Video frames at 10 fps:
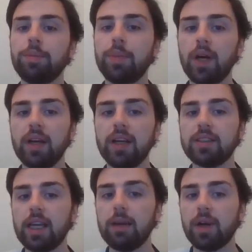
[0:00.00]
but it's
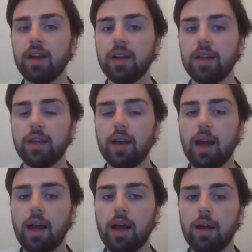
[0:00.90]
saying my
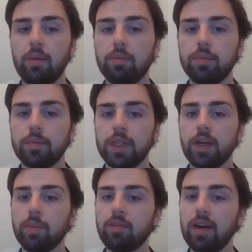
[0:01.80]

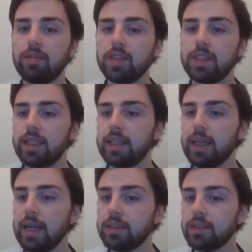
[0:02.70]
my relevancy
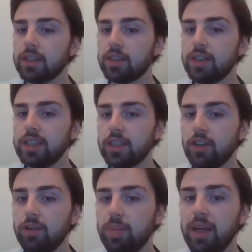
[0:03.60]
isn't as good as it
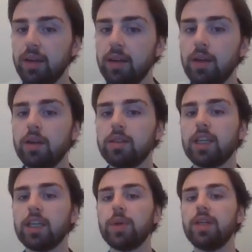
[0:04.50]
could be. So
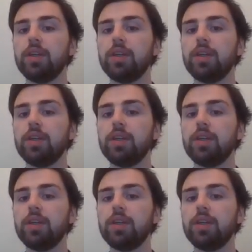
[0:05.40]
that's where